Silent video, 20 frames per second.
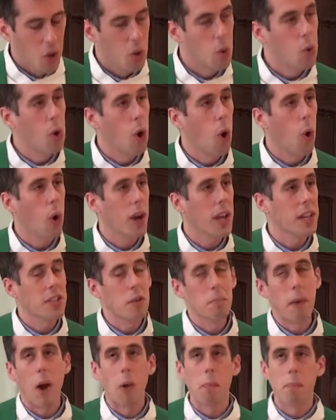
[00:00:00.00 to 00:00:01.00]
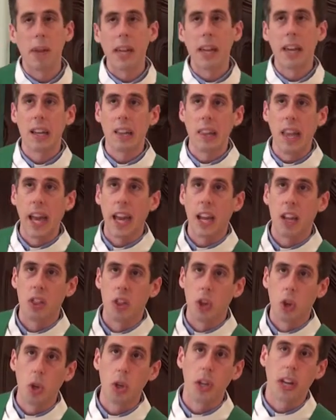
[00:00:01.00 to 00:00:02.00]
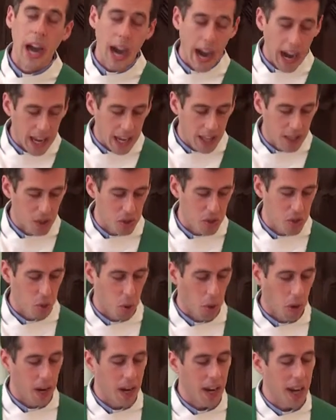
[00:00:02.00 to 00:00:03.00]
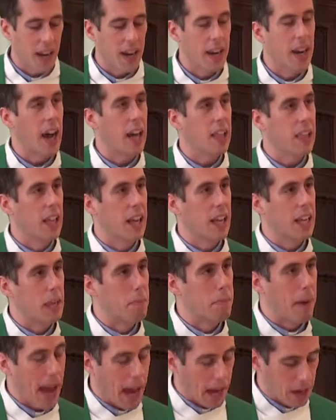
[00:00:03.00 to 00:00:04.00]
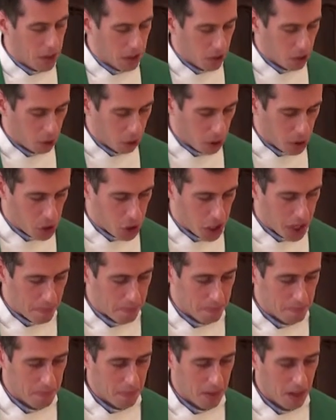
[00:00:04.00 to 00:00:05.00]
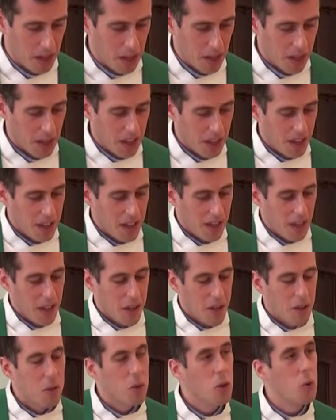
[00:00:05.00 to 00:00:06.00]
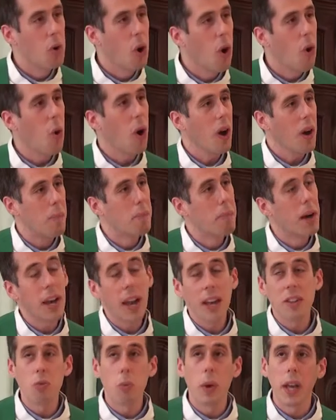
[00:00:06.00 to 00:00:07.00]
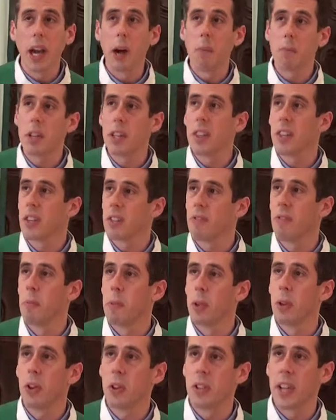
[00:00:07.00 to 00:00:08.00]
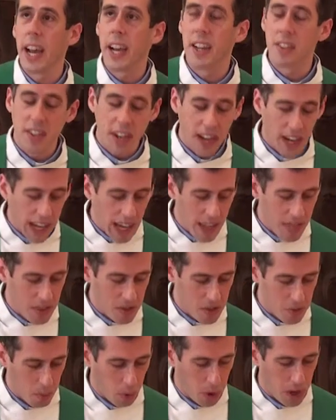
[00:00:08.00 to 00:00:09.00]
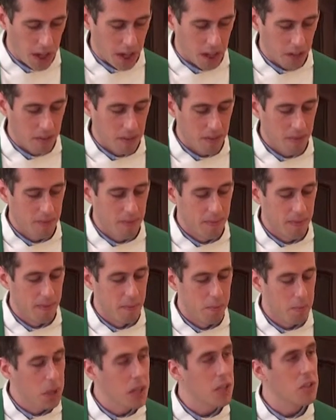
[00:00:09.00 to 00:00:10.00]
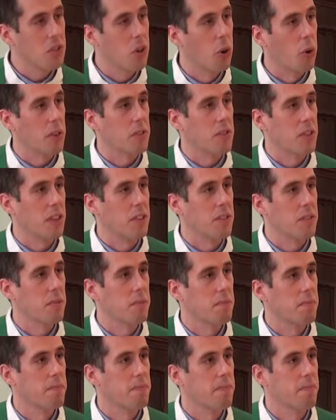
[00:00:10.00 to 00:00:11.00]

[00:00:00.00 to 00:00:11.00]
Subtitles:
You know it's about being like the good guy in the story and not like the bad clergy. You know, but as we come to this familiar text again this morning, please notice this.